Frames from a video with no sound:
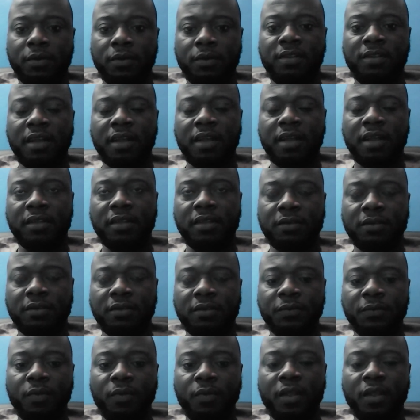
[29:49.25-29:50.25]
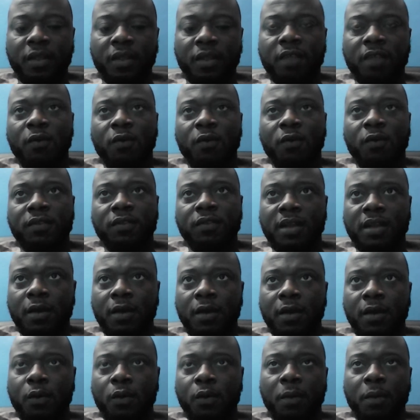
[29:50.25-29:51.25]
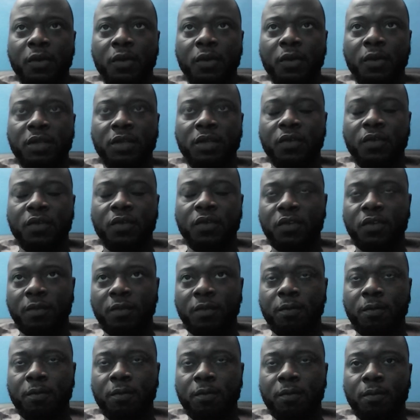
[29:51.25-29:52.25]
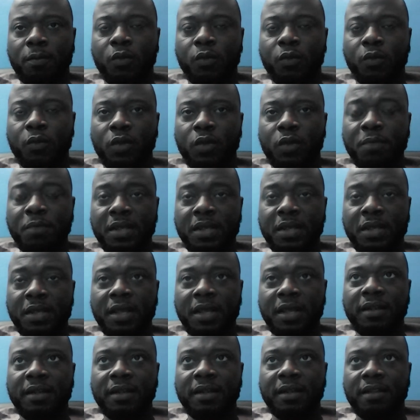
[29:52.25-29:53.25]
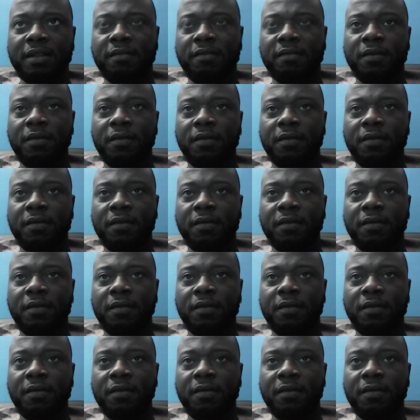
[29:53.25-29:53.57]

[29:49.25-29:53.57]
such that it fostered a collaborative relationship between me and this